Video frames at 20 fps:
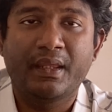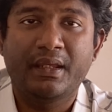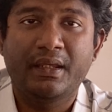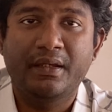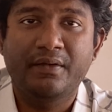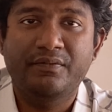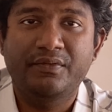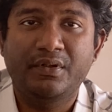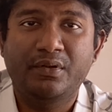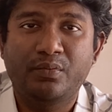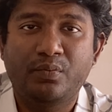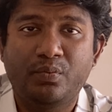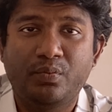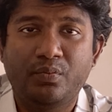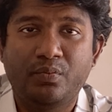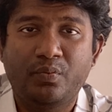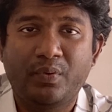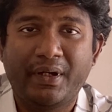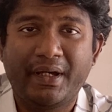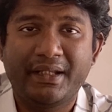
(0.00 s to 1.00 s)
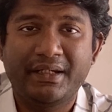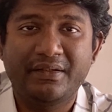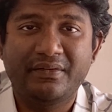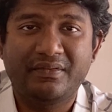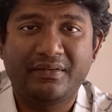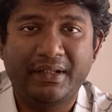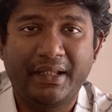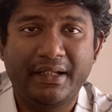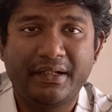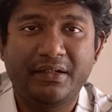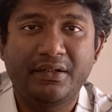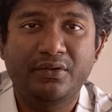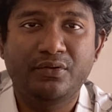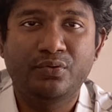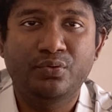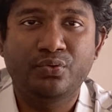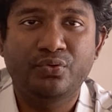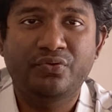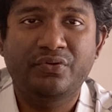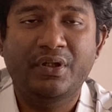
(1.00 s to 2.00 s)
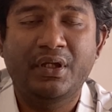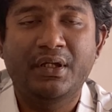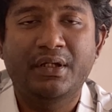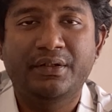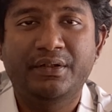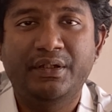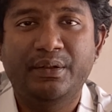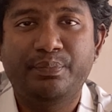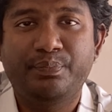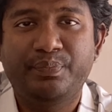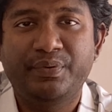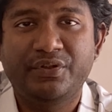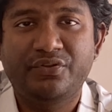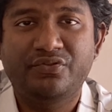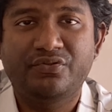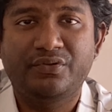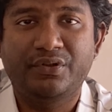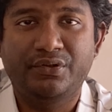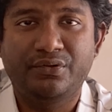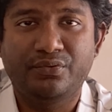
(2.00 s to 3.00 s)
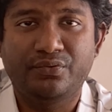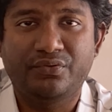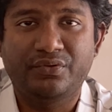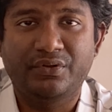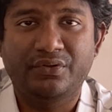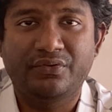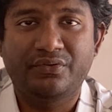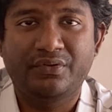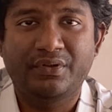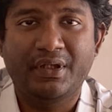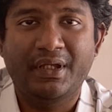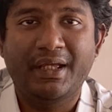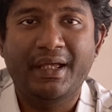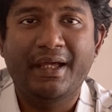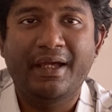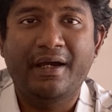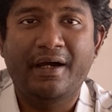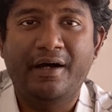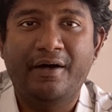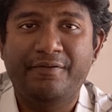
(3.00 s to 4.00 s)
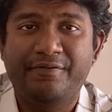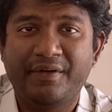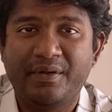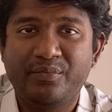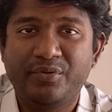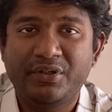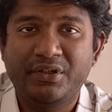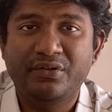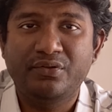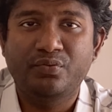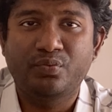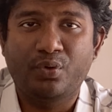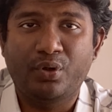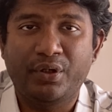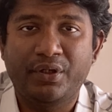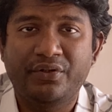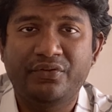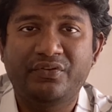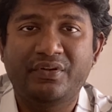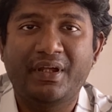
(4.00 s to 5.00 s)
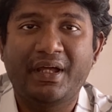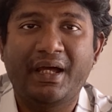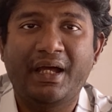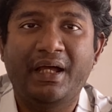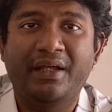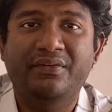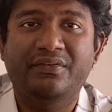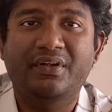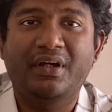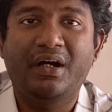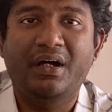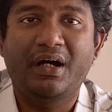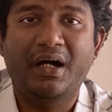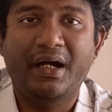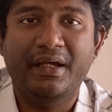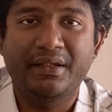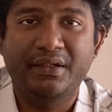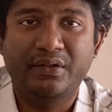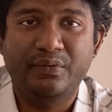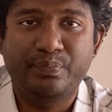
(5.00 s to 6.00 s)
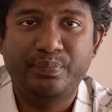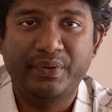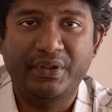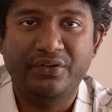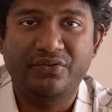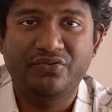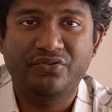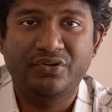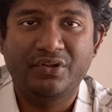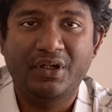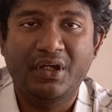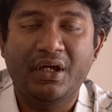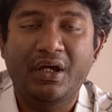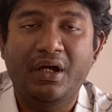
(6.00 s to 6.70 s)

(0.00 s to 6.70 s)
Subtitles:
If the wire is slightly loose, the pitch reduces. A feminine voice has a higher pitch.